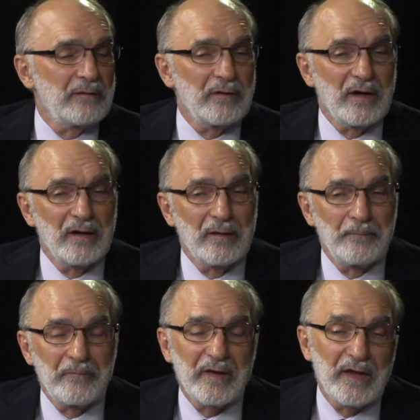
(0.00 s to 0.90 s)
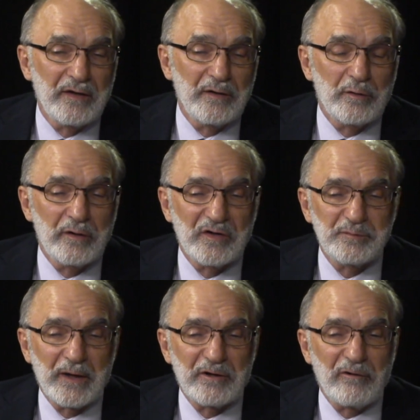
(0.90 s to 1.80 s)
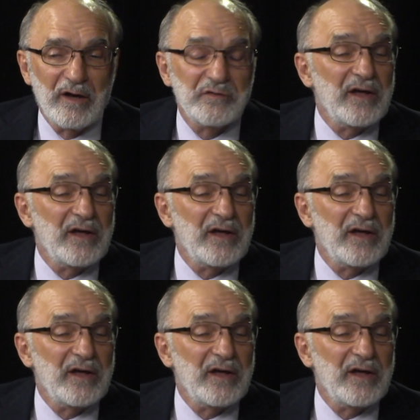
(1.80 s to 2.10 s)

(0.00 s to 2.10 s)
and you could expect crowds.